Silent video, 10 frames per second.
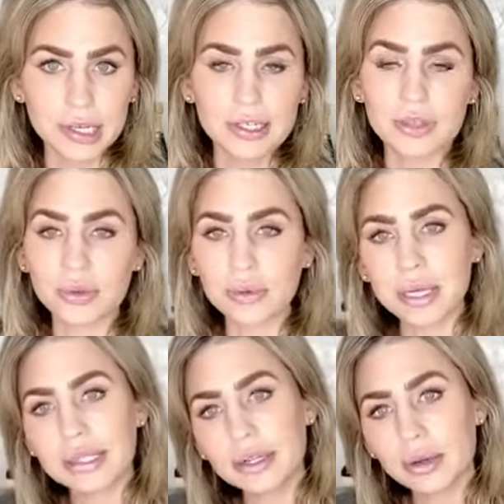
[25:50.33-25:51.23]
So it'll
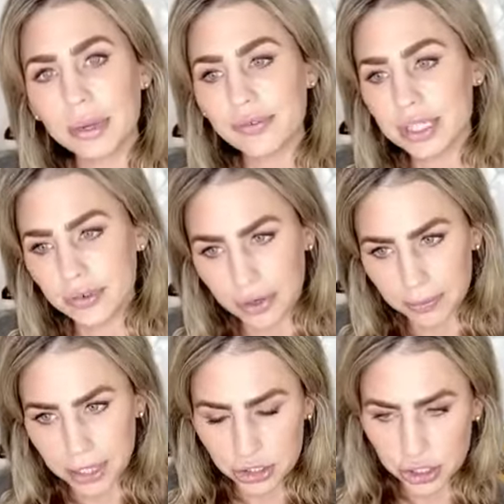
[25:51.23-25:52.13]
be a little bit of a different
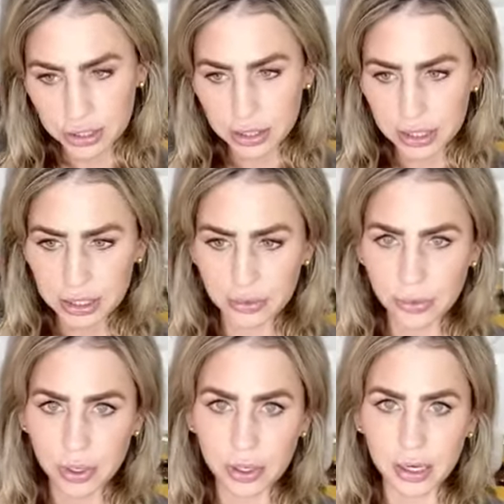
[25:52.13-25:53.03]
beachy look that
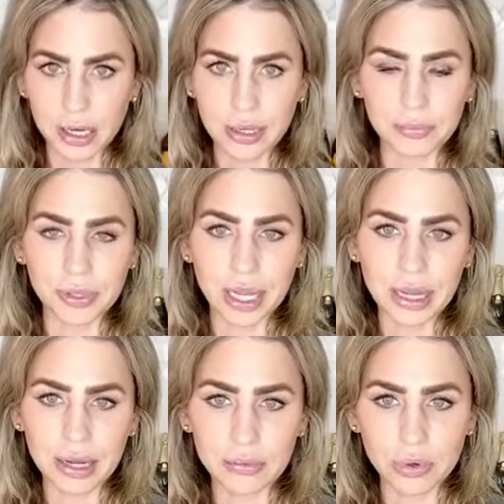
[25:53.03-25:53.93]
we're
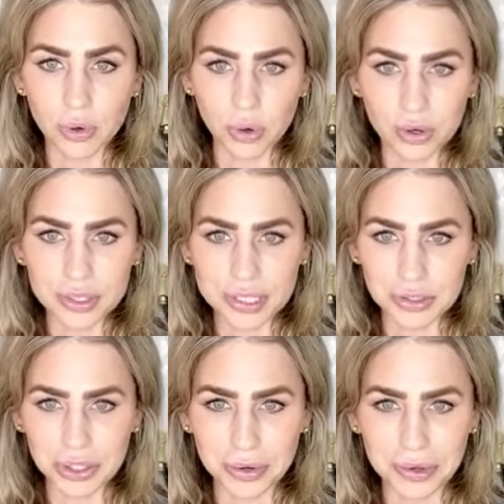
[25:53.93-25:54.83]
playing up corals and
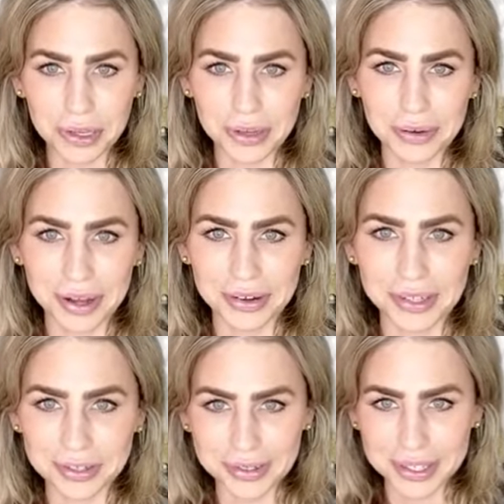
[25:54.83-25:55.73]
showing you how to
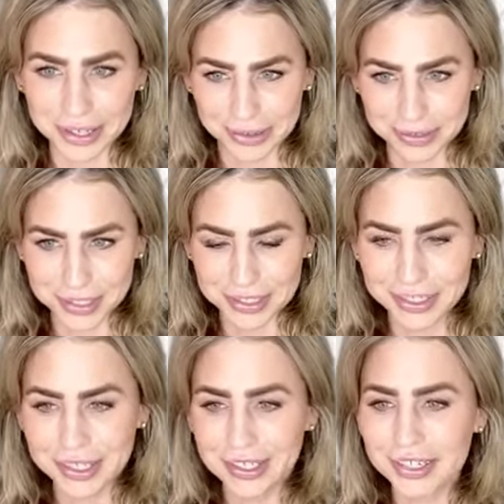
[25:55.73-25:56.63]
use those.
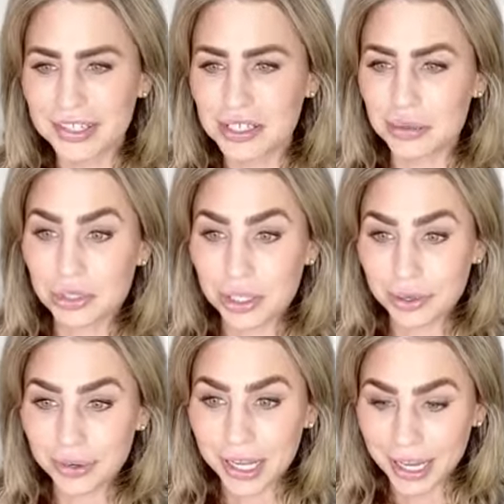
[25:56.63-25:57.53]
So
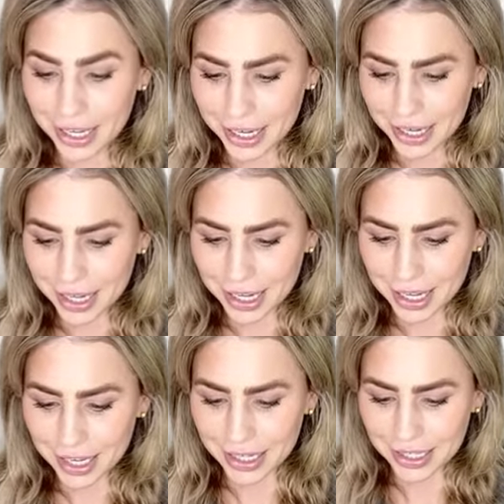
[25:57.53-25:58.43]
tune in,
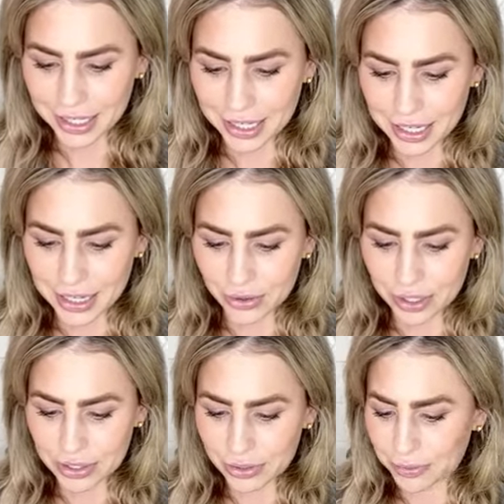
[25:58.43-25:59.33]
and it'll
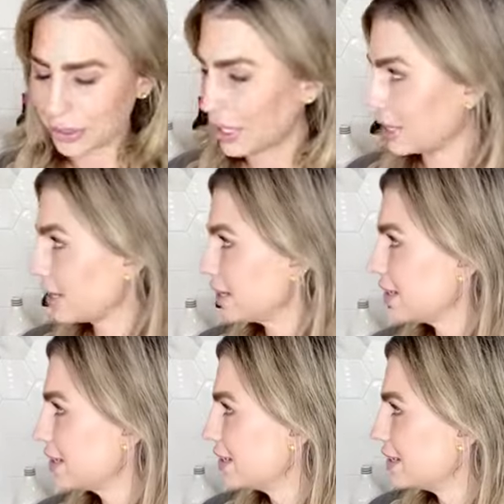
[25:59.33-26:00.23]
either be
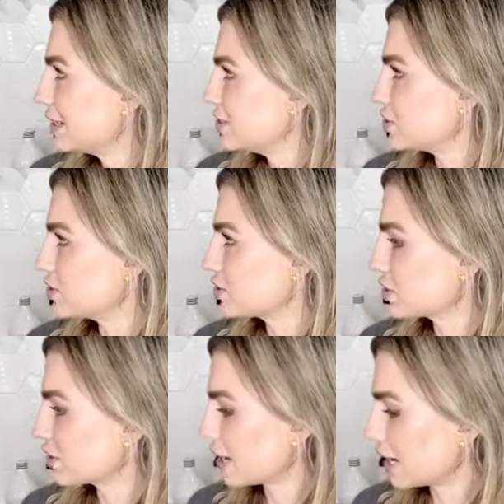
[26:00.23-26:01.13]
Ginger
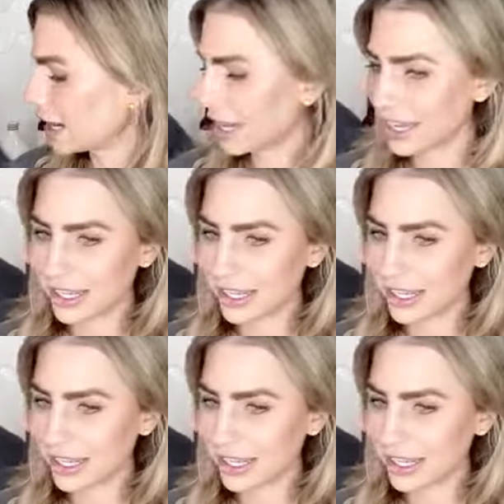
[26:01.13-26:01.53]
or I